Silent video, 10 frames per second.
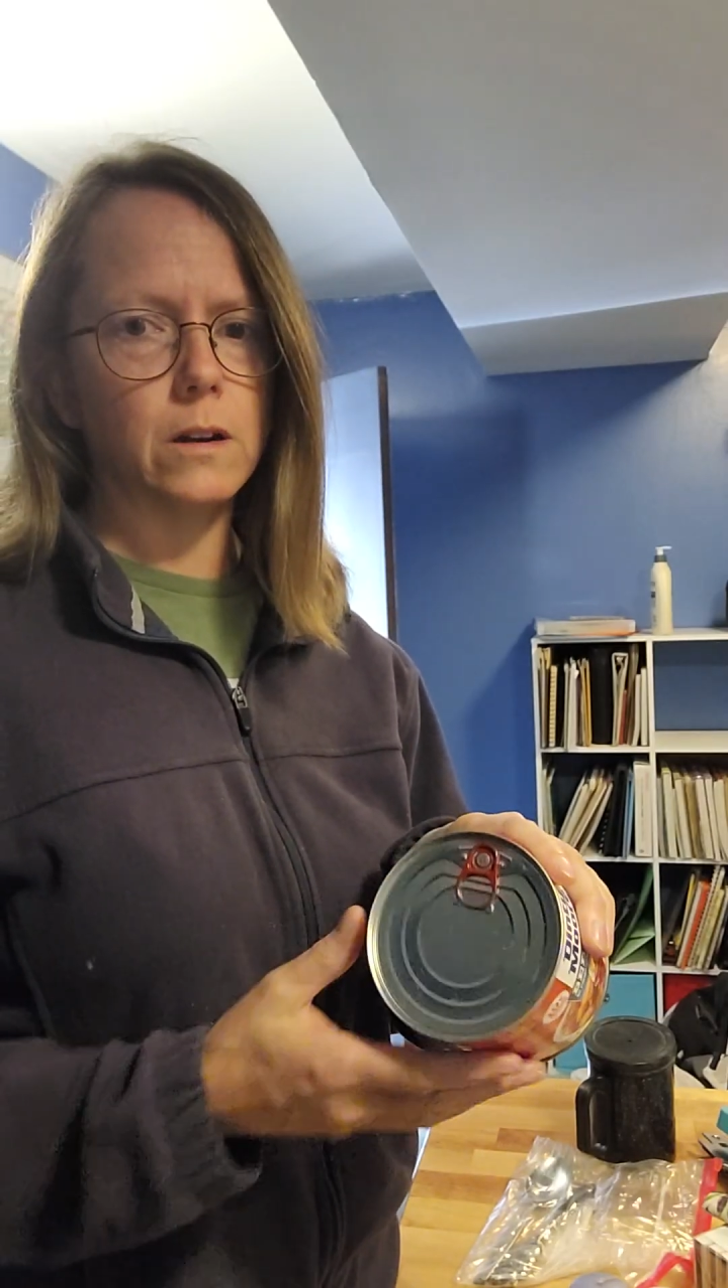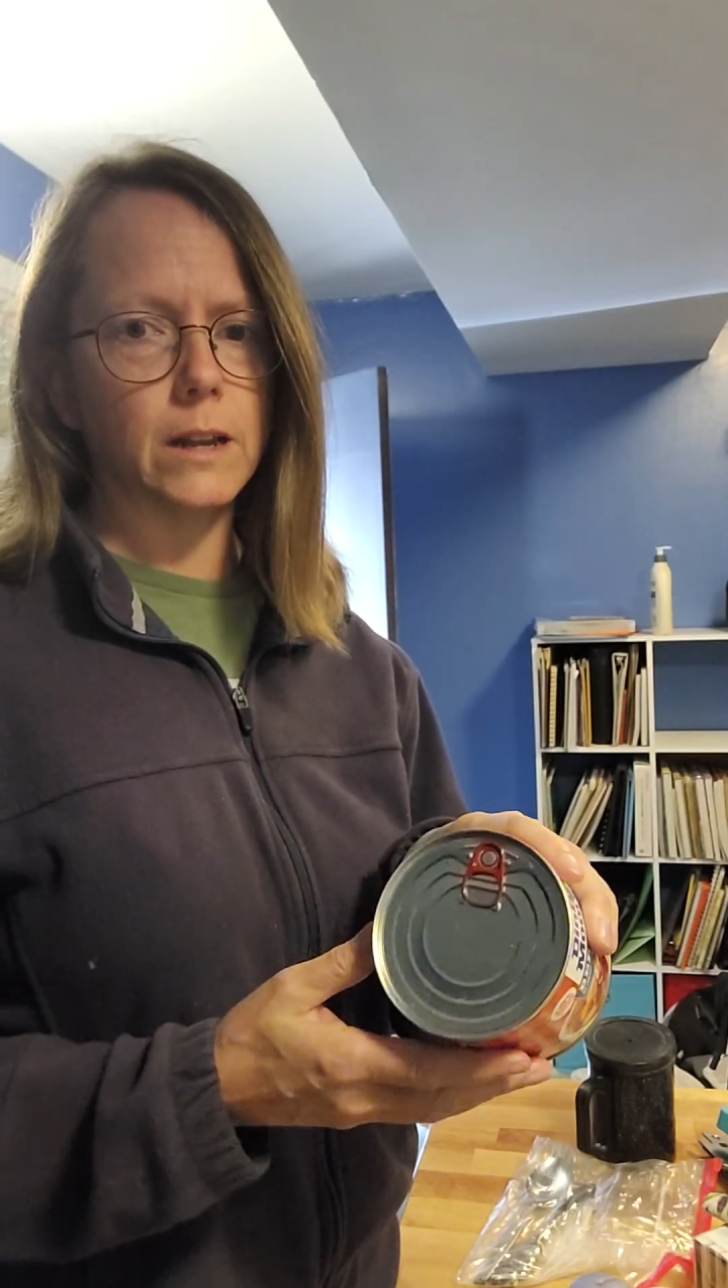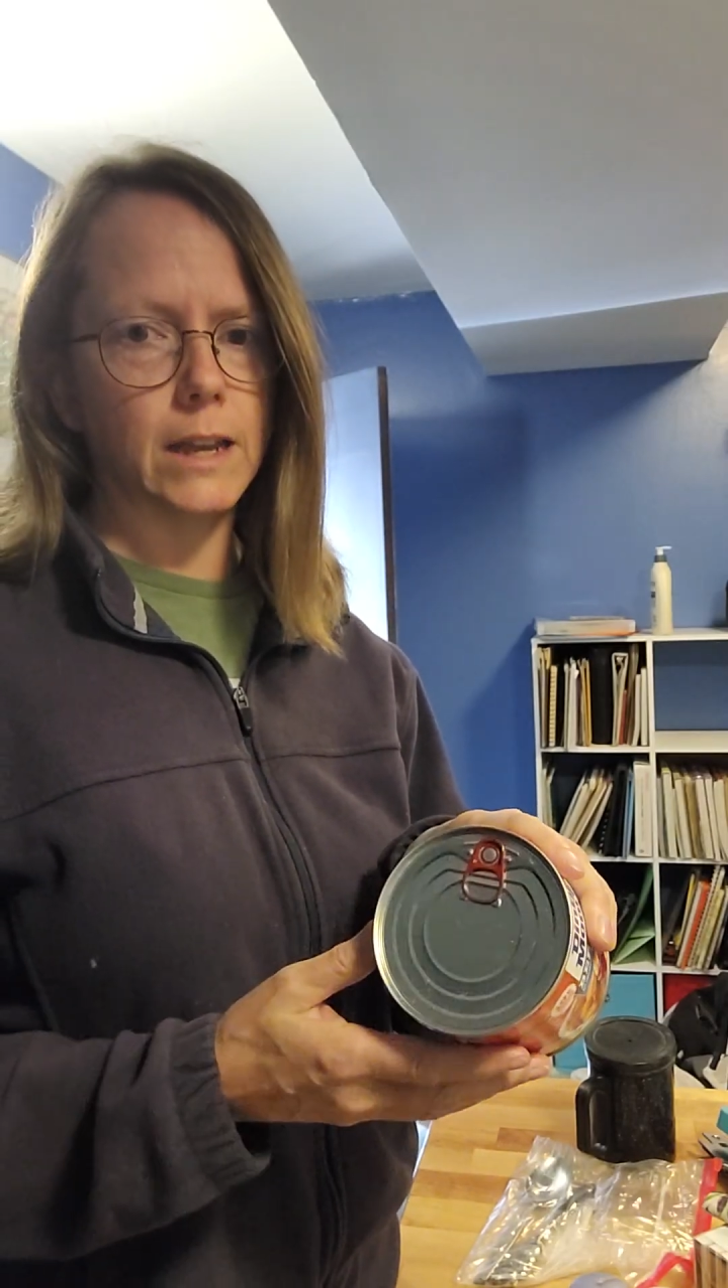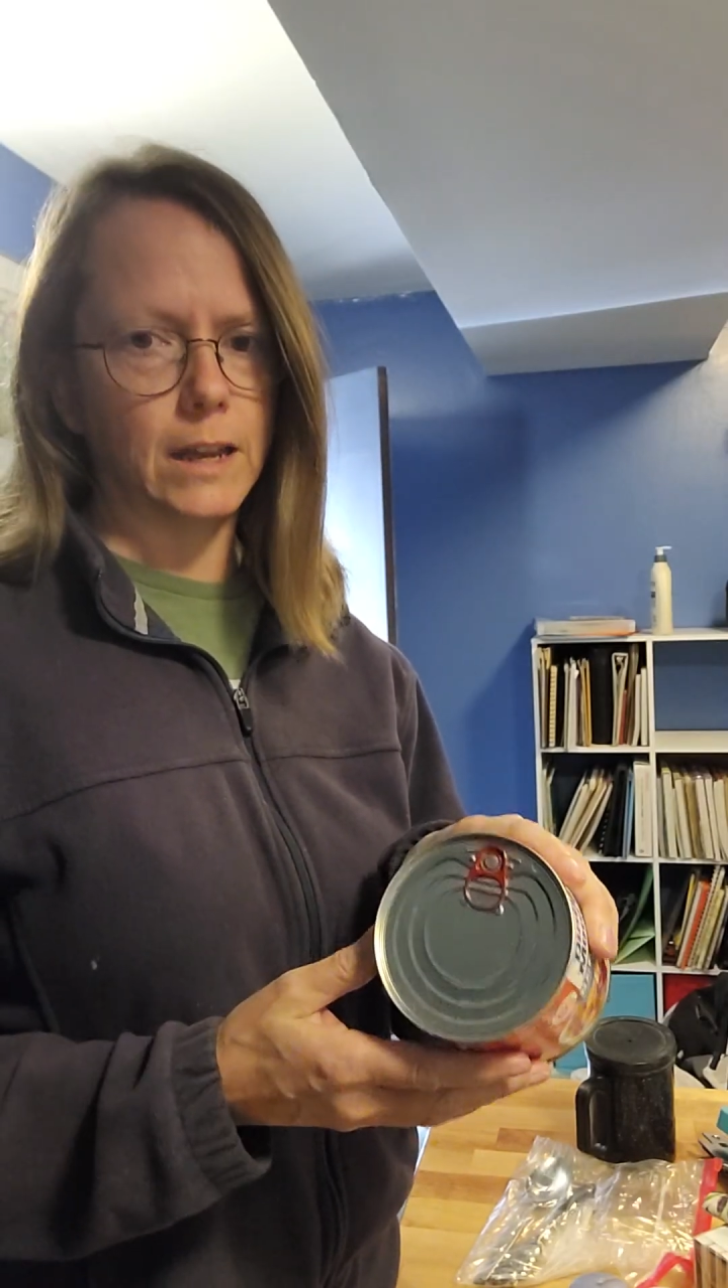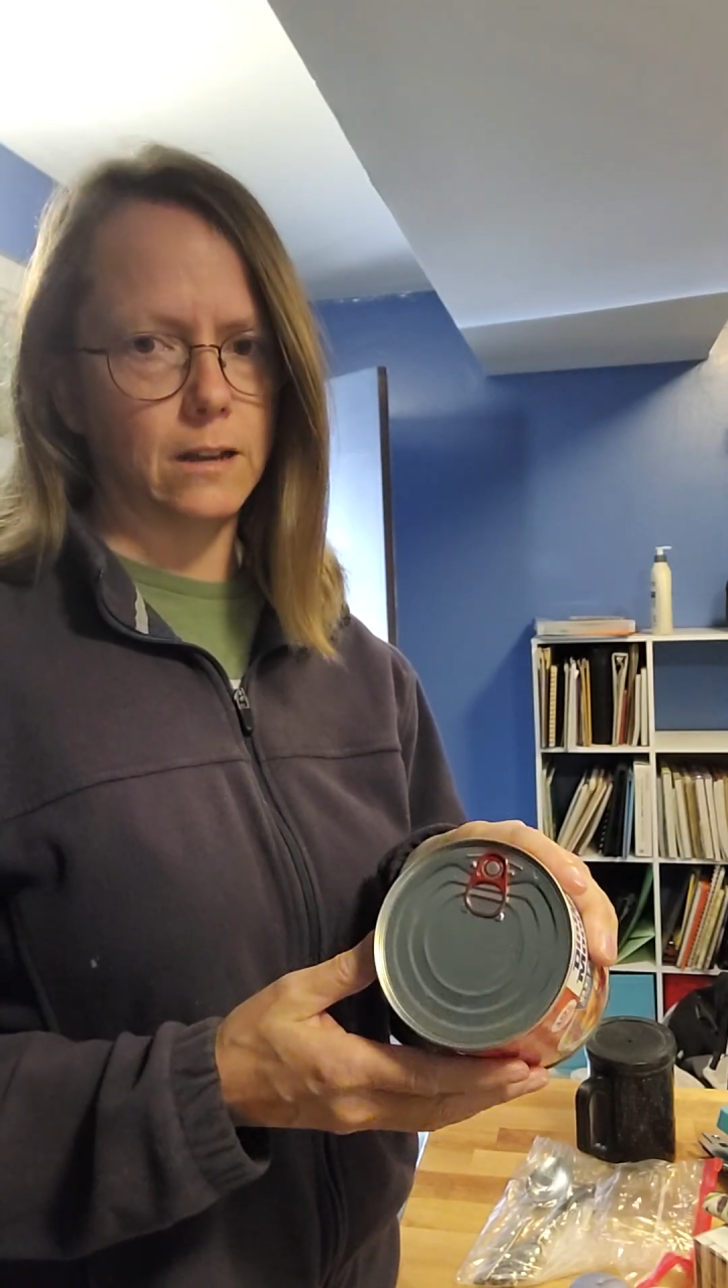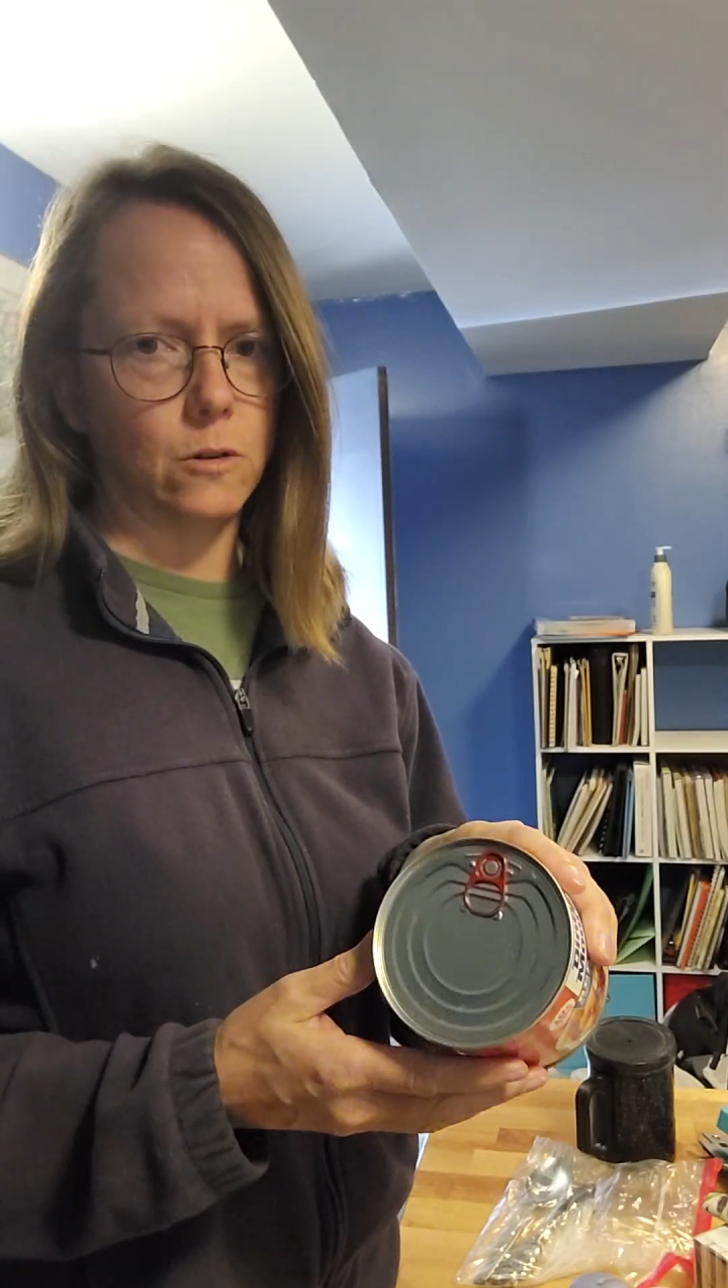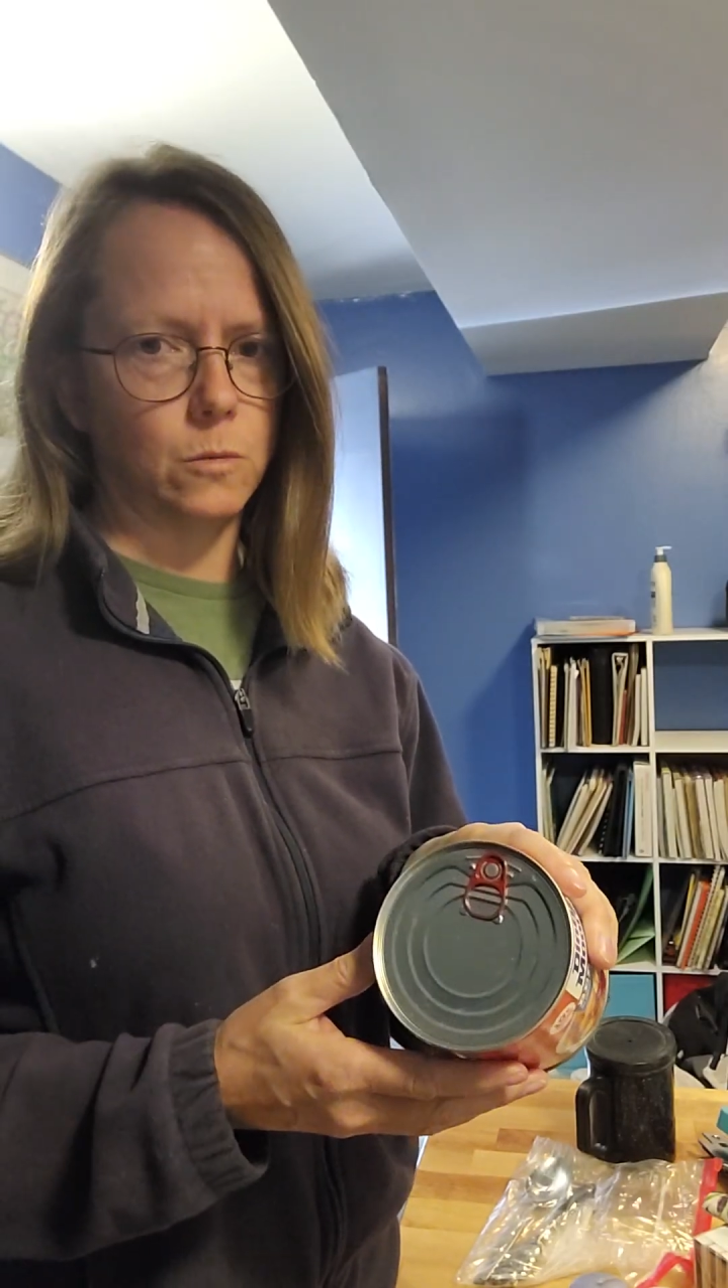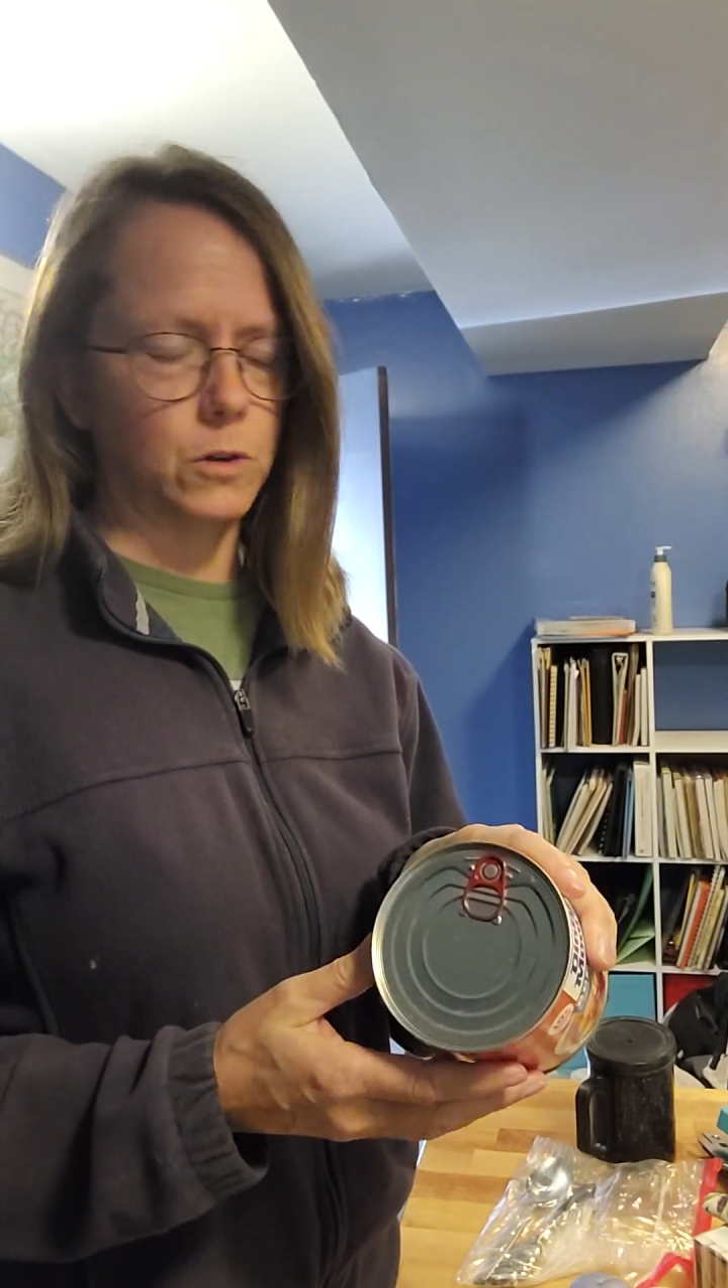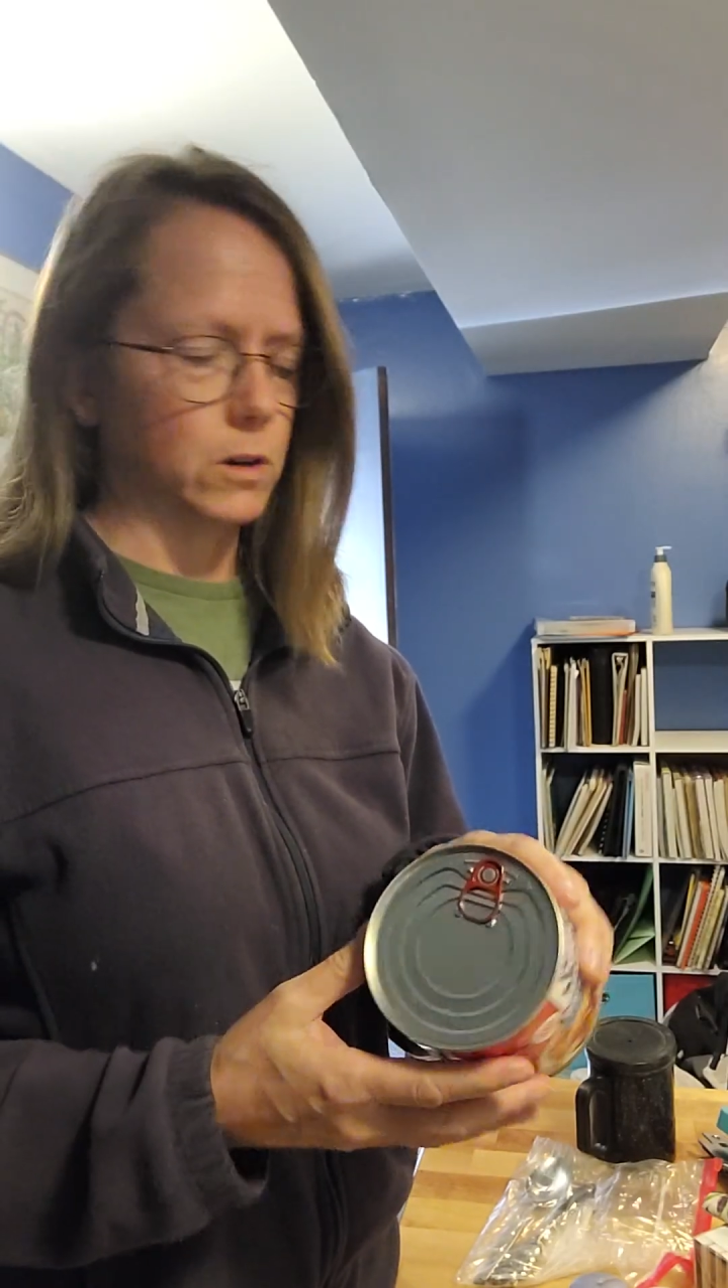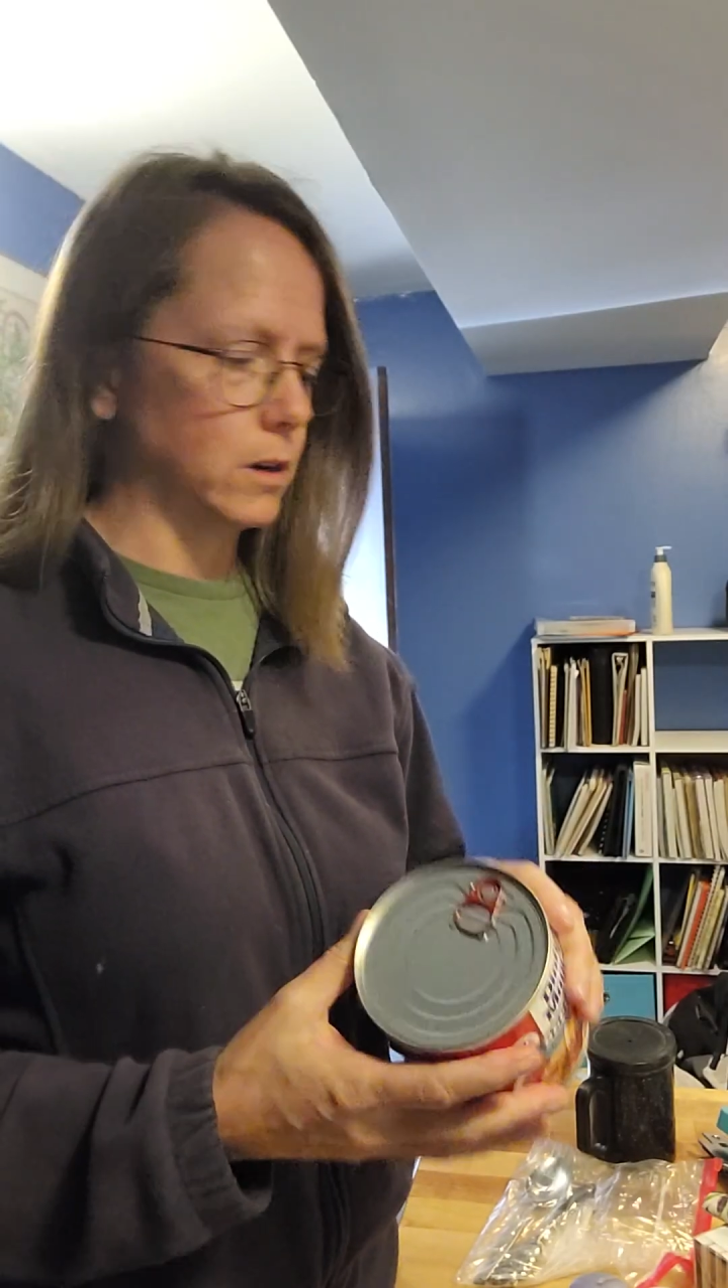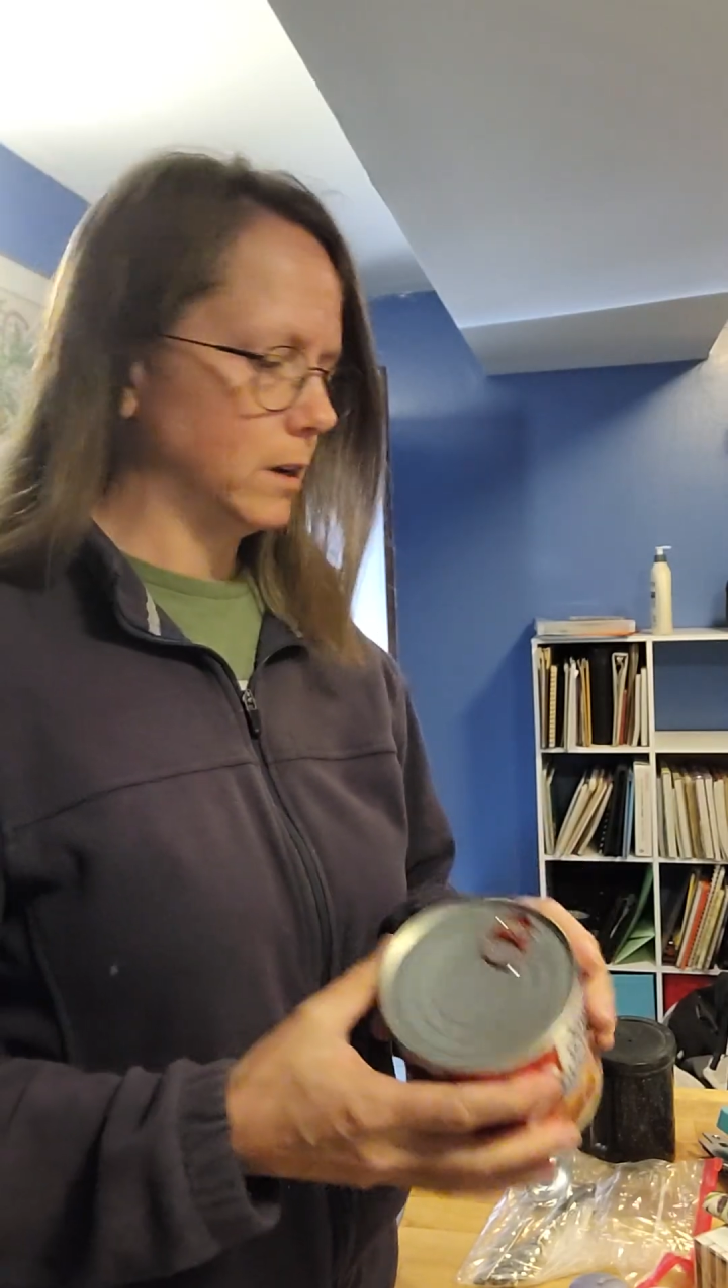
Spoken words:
a can opener.